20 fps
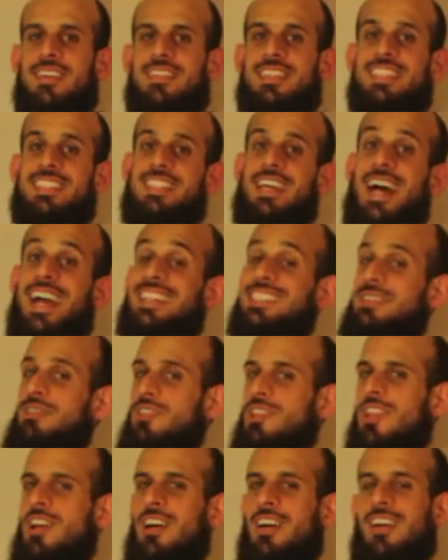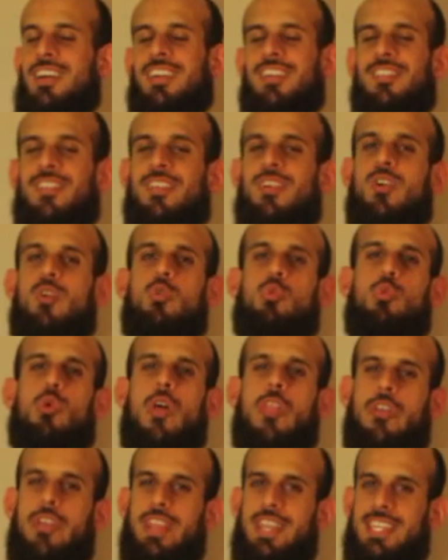the signs of Allah.
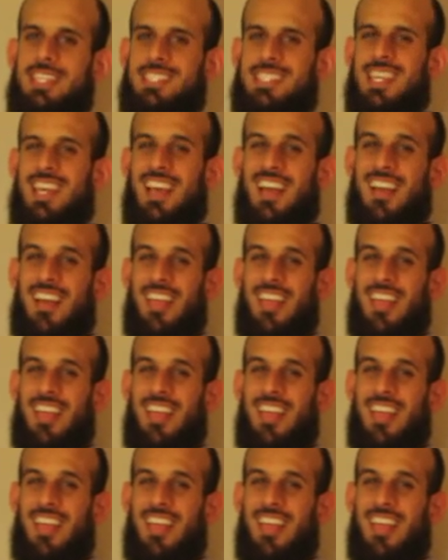Whether it is